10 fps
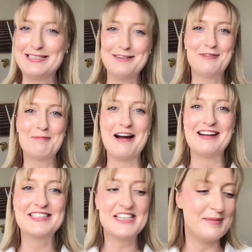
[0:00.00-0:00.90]
If a
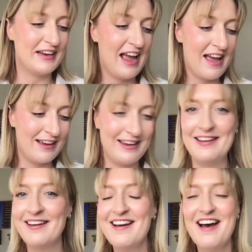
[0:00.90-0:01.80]
brand's coming, hey,
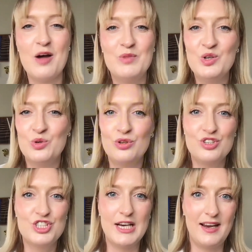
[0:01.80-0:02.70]
I'm
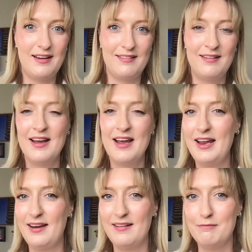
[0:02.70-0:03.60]
launching
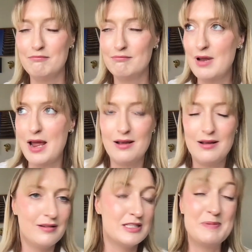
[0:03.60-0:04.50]
in
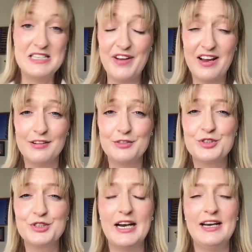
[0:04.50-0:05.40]
a specific
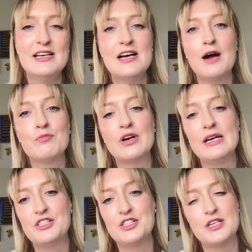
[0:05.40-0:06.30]
country, I'm really
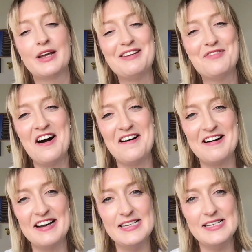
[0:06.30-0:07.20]
just looking for
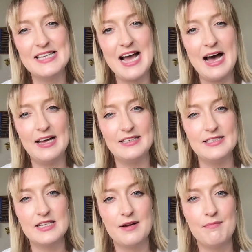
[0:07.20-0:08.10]
eyes
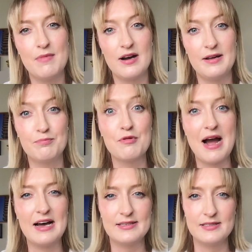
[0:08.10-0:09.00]
and my
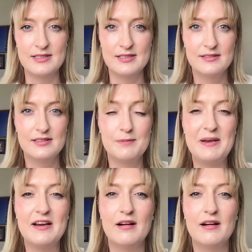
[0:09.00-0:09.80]
brand to be